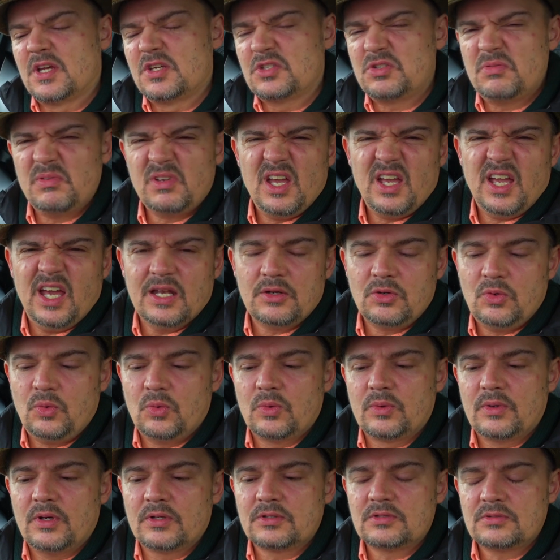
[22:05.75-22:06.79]
something again
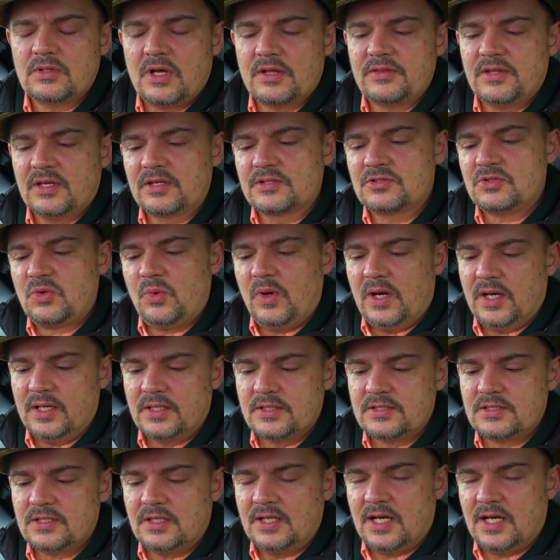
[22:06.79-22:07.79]
I think it's quite